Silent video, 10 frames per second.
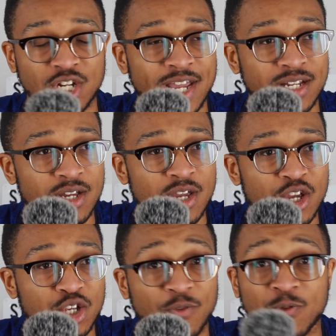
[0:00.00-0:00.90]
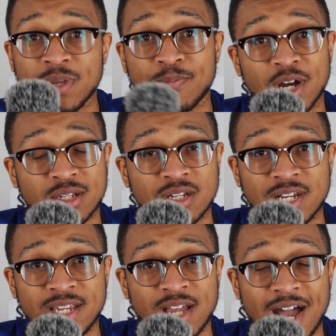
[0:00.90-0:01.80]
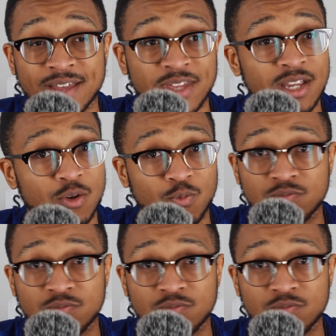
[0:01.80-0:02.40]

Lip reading: United. So for me personally, I think,